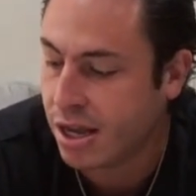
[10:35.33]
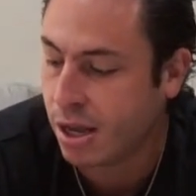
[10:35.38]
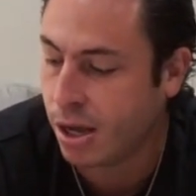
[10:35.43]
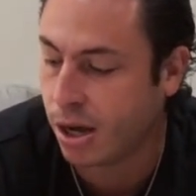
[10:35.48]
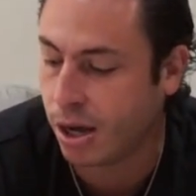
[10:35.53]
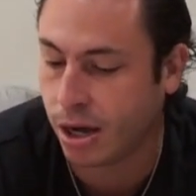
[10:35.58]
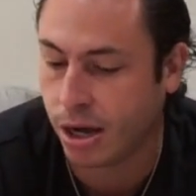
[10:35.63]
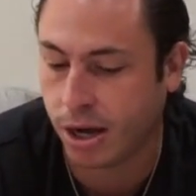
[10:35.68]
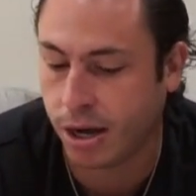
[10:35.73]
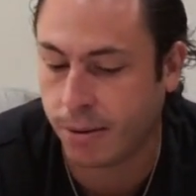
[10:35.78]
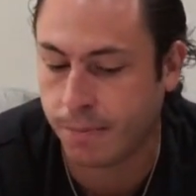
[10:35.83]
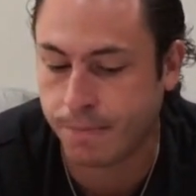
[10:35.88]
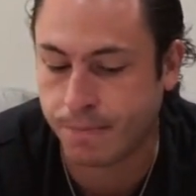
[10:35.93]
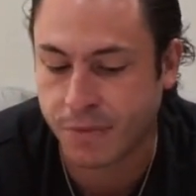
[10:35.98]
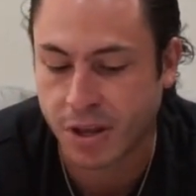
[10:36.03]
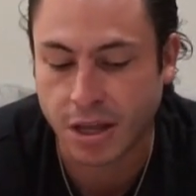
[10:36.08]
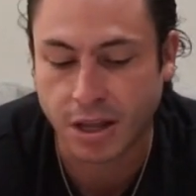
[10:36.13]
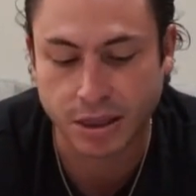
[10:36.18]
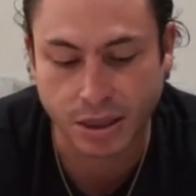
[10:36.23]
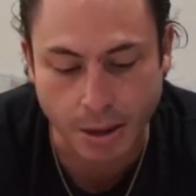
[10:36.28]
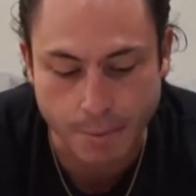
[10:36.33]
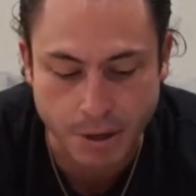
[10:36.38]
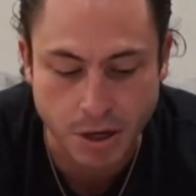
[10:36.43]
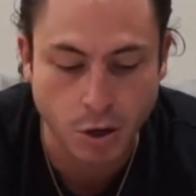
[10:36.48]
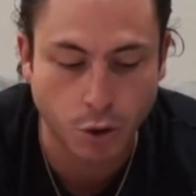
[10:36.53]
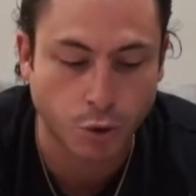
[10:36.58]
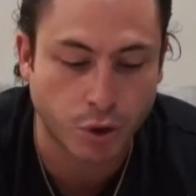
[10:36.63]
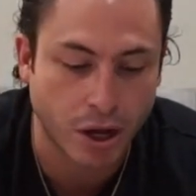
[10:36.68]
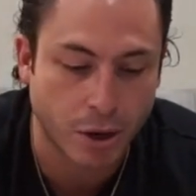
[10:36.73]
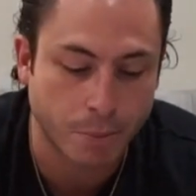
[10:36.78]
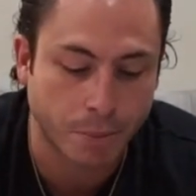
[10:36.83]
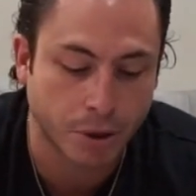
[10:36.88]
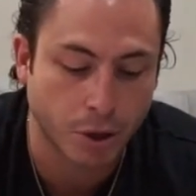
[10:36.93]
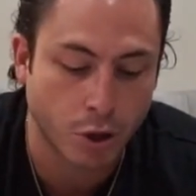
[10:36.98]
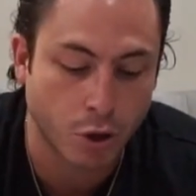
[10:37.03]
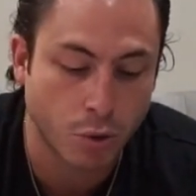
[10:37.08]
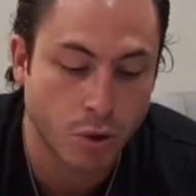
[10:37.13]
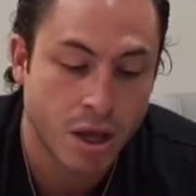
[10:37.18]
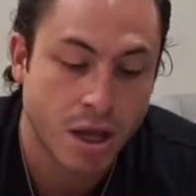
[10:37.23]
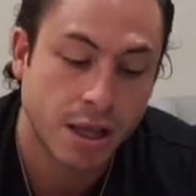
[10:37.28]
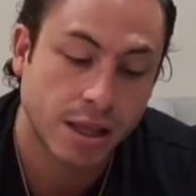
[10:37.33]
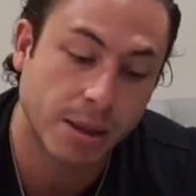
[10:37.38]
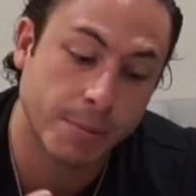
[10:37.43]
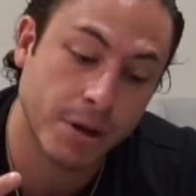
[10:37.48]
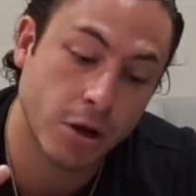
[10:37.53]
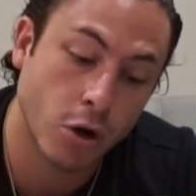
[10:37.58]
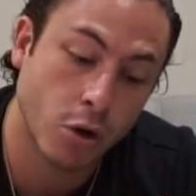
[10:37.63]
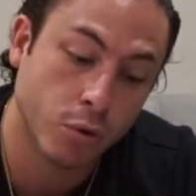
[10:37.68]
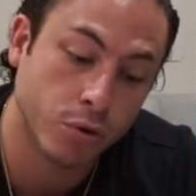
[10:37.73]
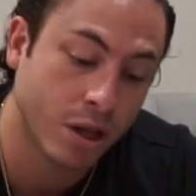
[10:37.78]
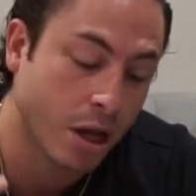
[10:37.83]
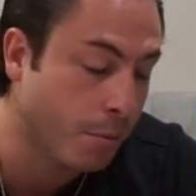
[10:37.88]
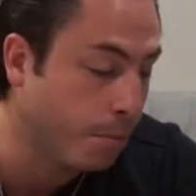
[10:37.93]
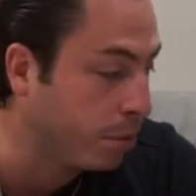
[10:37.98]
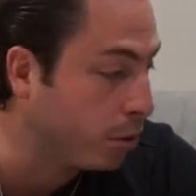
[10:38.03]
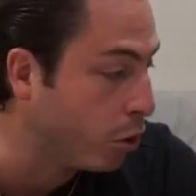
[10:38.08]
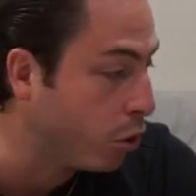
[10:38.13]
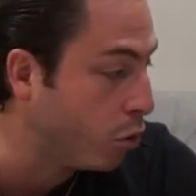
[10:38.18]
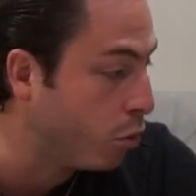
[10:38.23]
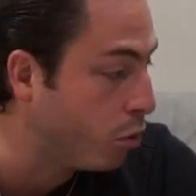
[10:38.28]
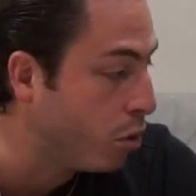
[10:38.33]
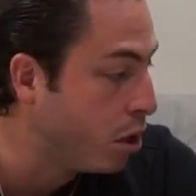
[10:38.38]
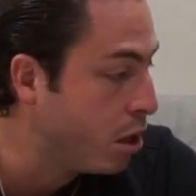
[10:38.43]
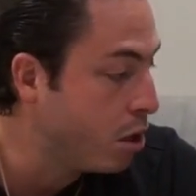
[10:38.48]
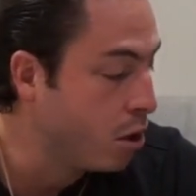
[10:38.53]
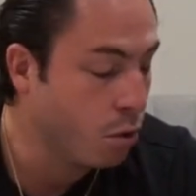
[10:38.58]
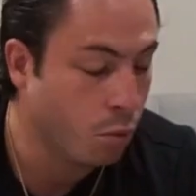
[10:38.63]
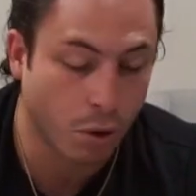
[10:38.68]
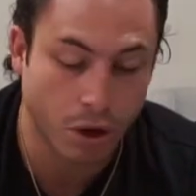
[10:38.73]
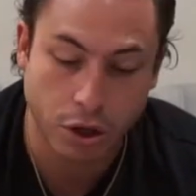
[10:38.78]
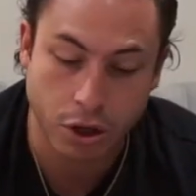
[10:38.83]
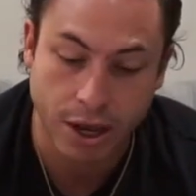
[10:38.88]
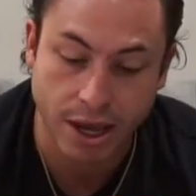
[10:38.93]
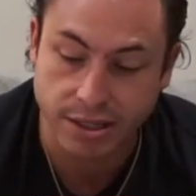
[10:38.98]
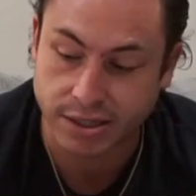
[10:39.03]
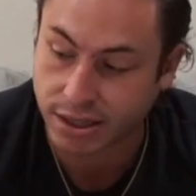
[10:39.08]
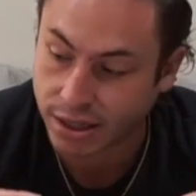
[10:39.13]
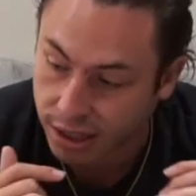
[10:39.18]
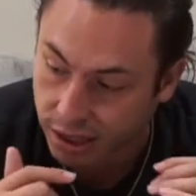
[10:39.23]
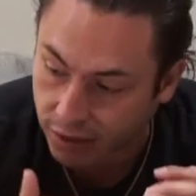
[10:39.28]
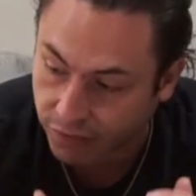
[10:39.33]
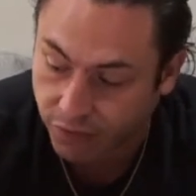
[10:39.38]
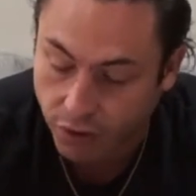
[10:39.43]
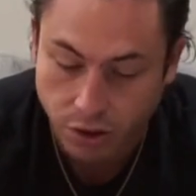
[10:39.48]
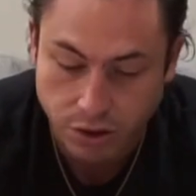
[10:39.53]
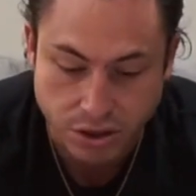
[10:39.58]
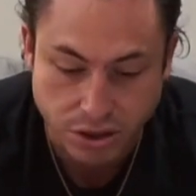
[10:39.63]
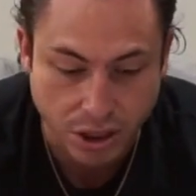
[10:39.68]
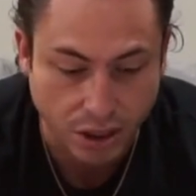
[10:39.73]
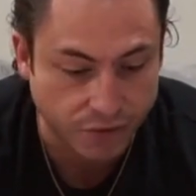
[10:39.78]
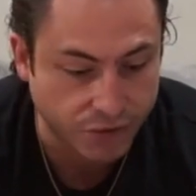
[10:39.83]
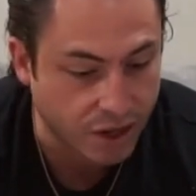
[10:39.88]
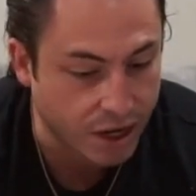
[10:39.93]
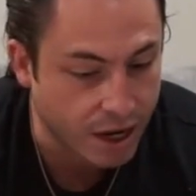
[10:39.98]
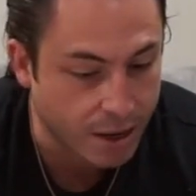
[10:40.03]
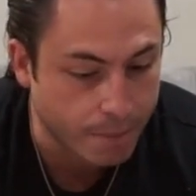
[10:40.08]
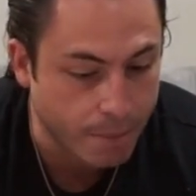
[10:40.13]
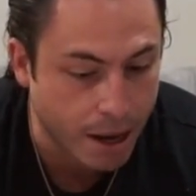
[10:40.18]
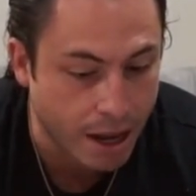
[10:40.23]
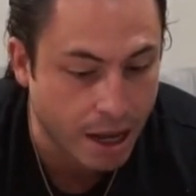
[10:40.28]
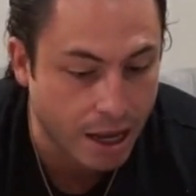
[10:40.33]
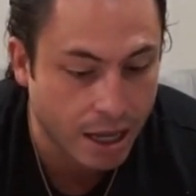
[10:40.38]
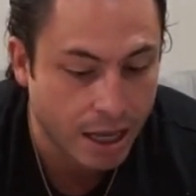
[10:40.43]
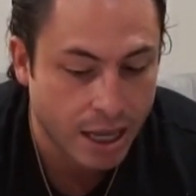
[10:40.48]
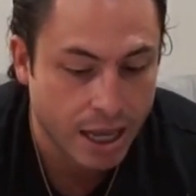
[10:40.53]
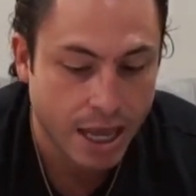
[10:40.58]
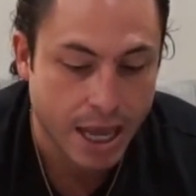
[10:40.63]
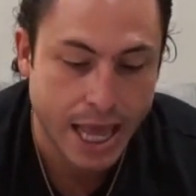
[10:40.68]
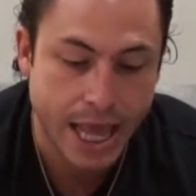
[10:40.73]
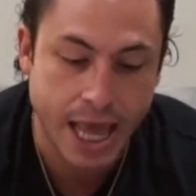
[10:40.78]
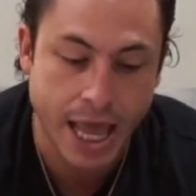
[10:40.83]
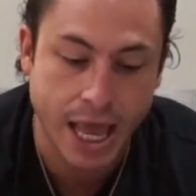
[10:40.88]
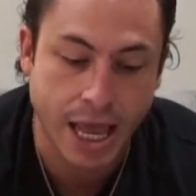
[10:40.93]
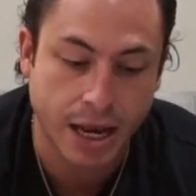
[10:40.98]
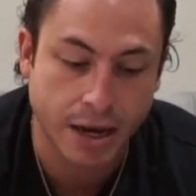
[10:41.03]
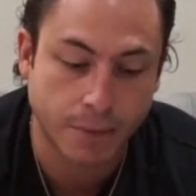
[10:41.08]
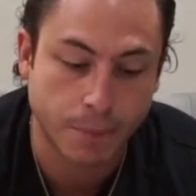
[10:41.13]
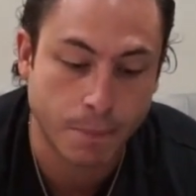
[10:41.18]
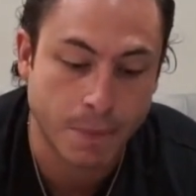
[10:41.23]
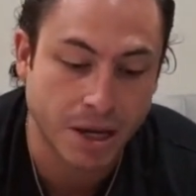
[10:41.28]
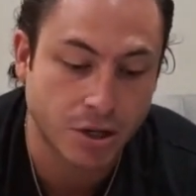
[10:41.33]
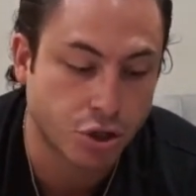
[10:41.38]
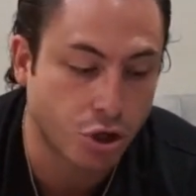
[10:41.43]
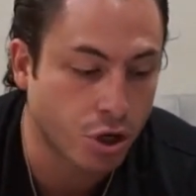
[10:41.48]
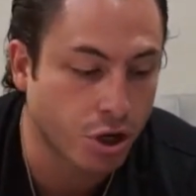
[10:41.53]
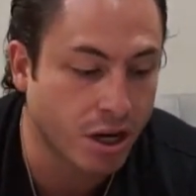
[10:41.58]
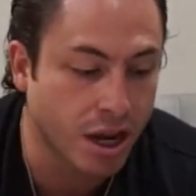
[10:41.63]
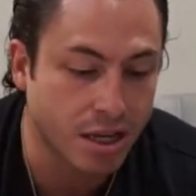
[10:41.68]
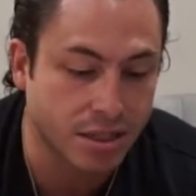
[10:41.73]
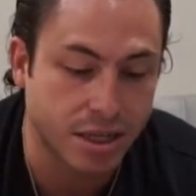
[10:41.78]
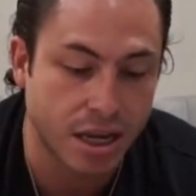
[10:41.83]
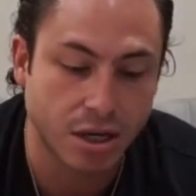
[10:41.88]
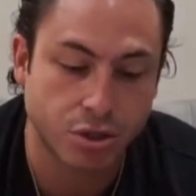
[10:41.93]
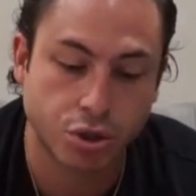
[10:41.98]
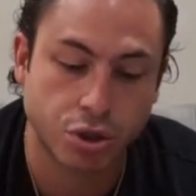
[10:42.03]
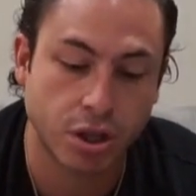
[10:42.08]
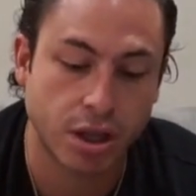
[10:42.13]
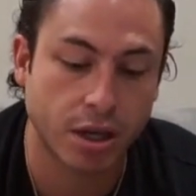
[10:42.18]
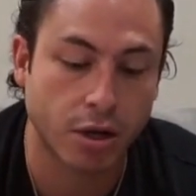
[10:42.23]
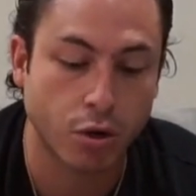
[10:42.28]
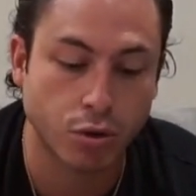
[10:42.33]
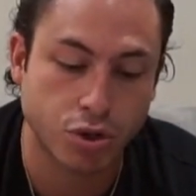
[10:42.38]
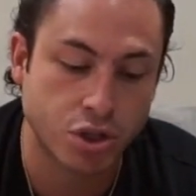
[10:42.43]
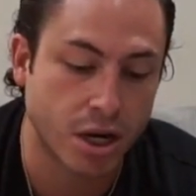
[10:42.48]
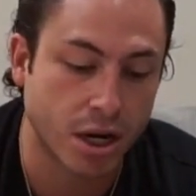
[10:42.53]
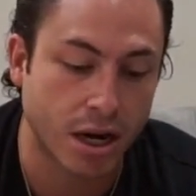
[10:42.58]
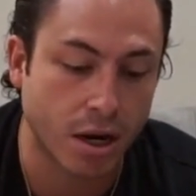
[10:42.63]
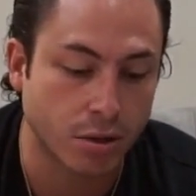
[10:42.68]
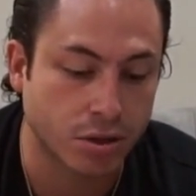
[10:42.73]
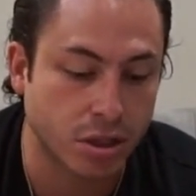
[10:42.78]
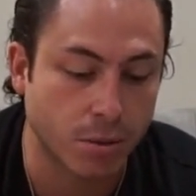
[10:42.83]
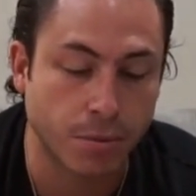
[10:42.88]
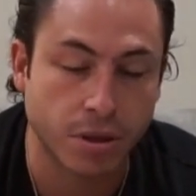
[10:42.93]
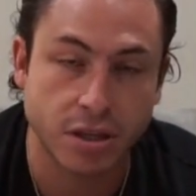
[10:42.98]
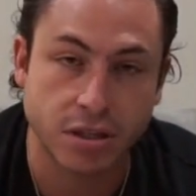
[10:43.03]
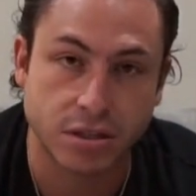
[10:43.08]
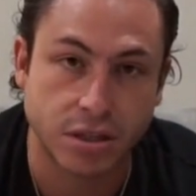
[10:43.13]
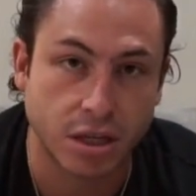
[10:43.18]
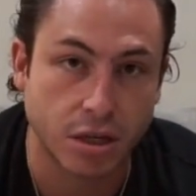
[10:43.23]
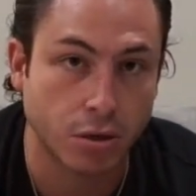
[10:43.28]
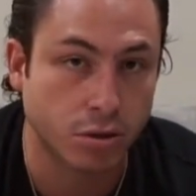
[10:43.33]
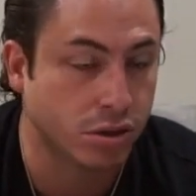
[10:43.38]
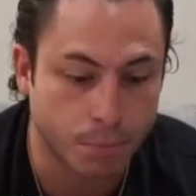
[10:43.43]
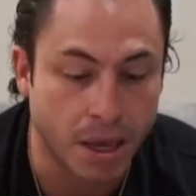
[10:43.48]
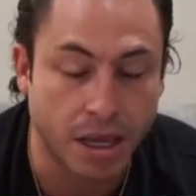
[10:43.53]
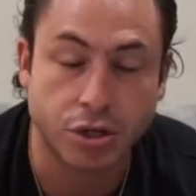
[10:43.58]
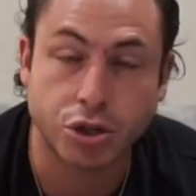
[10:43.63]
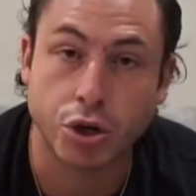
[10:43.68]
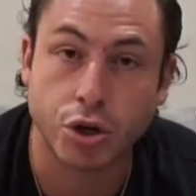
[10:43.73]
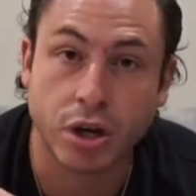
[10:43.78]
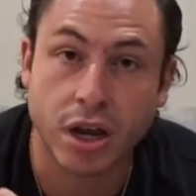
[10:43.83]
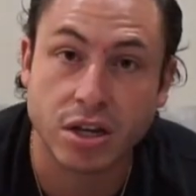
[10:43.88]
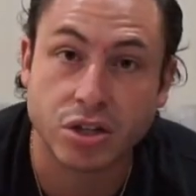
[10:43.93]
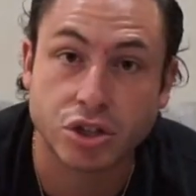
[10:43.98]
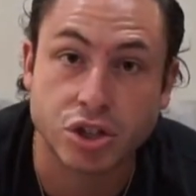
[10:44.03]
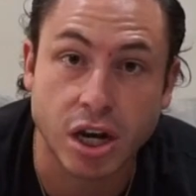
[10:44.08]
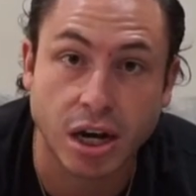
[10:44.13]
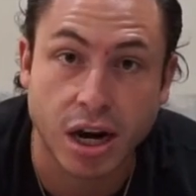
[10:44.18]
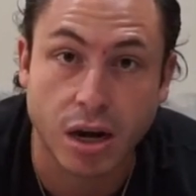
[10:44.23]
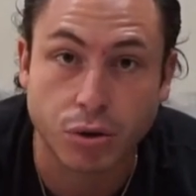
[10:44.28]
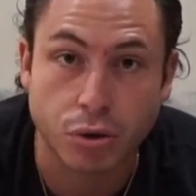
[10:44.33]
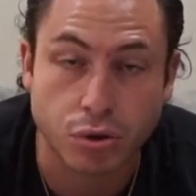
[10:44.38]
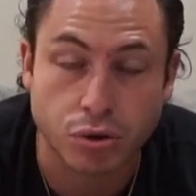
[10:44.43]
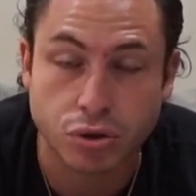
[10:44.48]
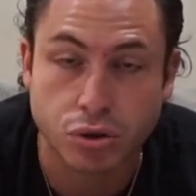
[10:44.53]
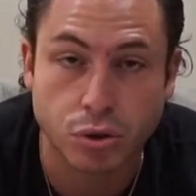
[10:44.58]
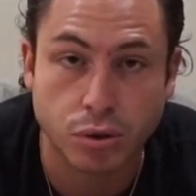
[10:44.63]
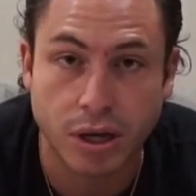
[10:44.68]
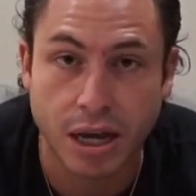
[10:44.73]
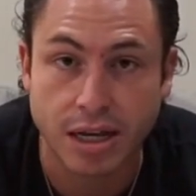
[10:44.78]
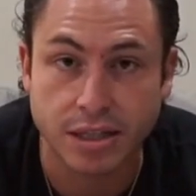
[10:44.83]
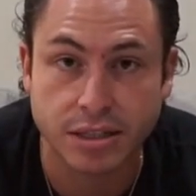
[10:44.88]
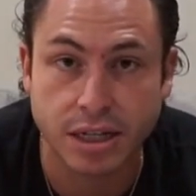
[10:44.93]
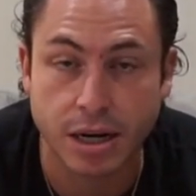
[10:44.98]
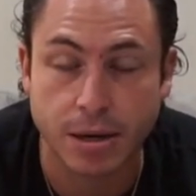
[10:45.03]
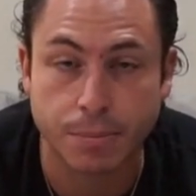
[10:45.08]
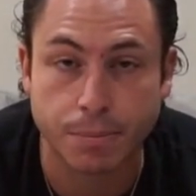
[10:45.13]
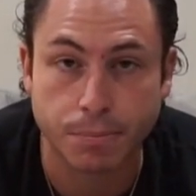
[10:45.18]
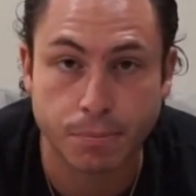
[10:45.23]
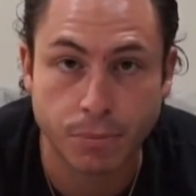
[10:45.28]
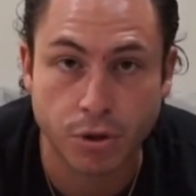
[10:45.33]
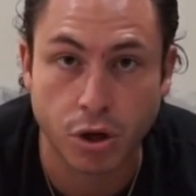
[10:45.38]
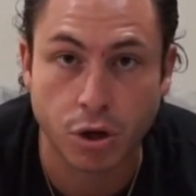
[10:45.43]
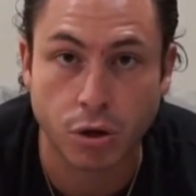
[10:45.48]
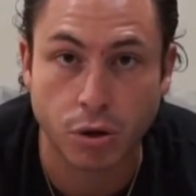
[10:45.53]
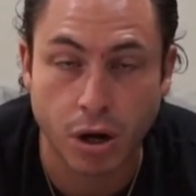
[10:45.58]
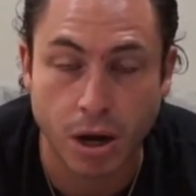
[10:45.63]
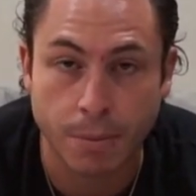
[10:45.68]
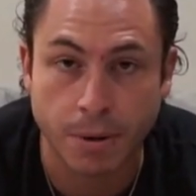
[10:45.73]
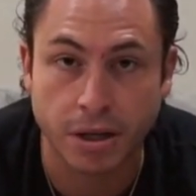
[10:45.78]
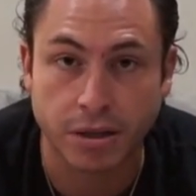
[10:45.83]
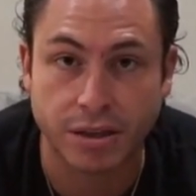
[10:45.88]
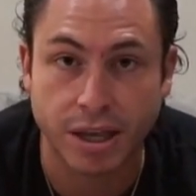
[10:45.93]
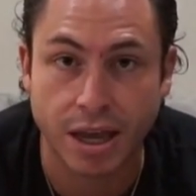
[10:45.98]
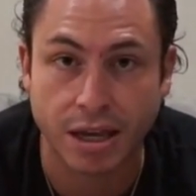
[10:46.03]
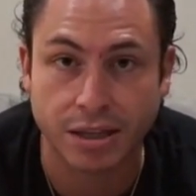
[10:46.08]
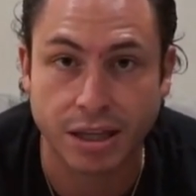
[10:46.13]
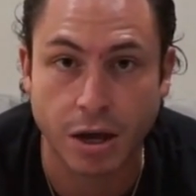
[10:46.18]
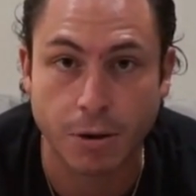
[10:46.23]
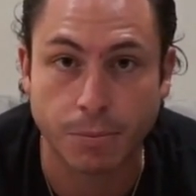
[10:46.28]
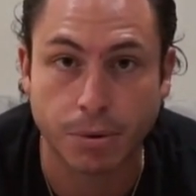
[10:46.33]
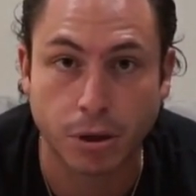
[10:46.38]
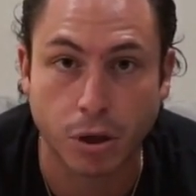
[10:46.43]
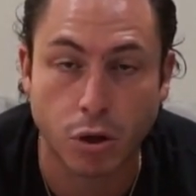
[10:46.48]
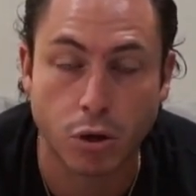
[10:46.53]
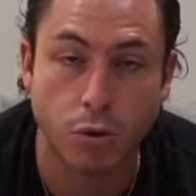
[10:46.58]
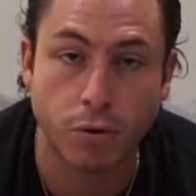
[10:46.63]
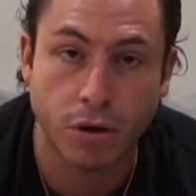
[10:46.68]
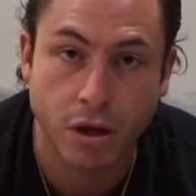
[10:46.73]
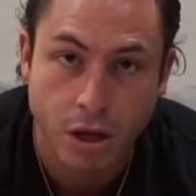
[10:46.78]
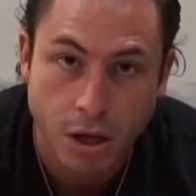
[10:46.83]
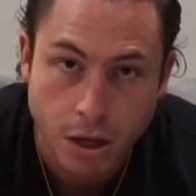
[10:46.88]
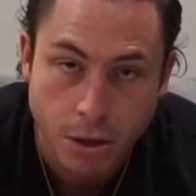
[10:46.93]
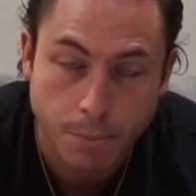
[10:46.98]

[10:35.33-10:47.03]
Let me know down below. Let me know down below what you guys think of all the stuff that I bought, and make sure you guys actually go check out some of these deals. Make sure you guys check out those two guys that I'm gonna tag down below.